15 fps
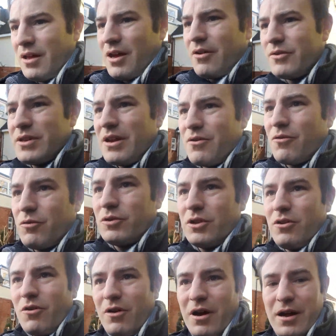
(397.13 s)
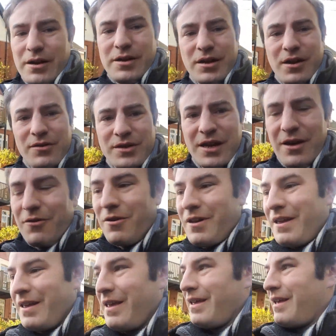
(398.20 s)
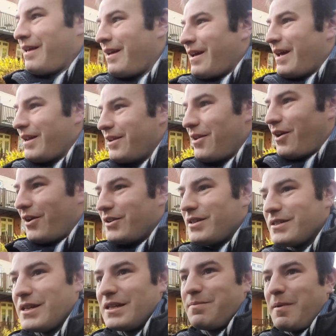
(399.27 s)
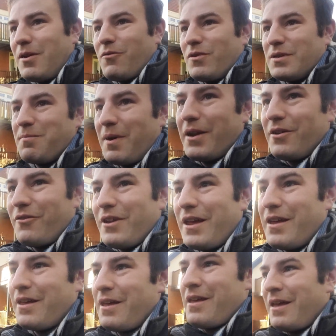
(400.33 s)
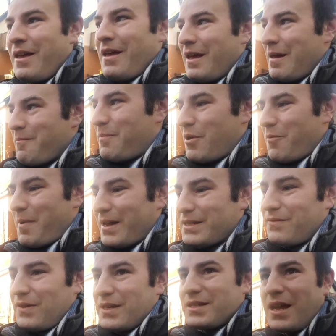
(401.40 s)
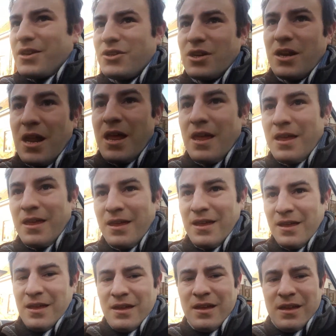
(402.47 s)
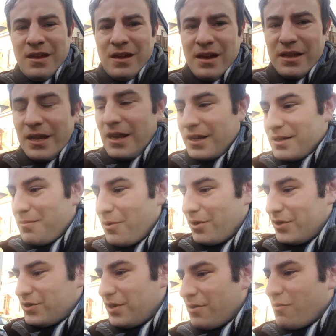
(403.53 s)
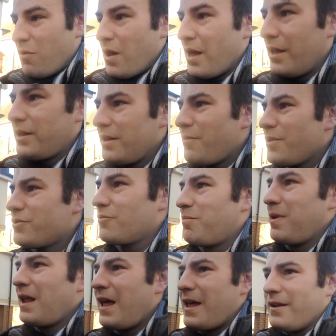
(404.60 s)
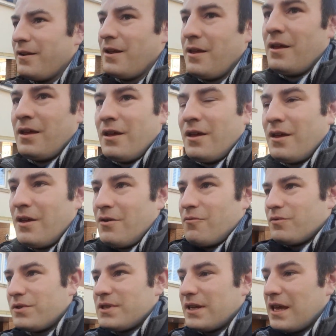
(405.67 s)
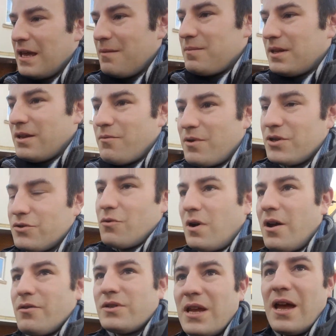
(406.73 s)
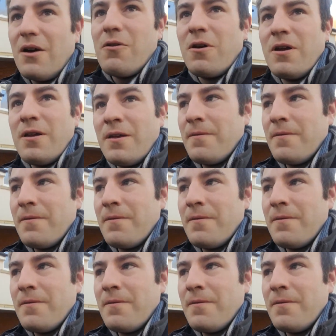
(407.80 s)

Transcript: hotel called the Long Island Hotel. In the 90s, they spent all this money on it, built a massive extension, and then they demolished it all. And the original plan was to keep the original hotel